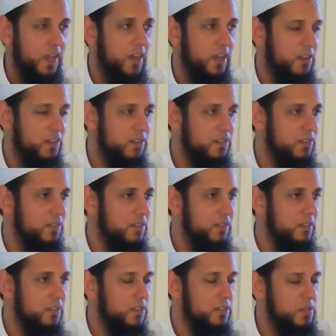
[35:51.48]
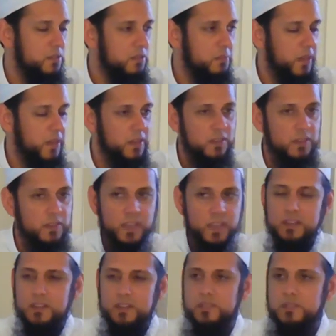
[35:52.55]
And just a reminder
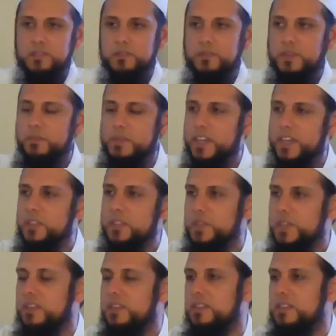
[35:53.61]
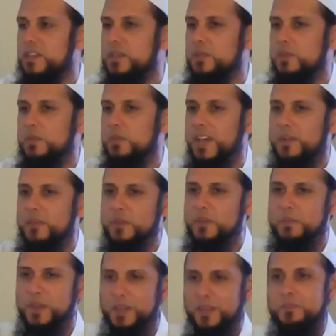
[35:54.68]
that from next week, the dars will be
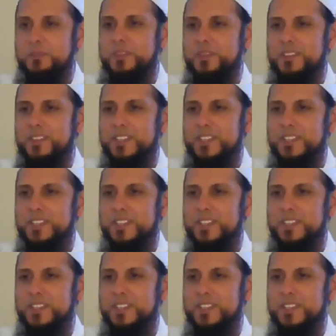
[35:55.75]
after Maghrib.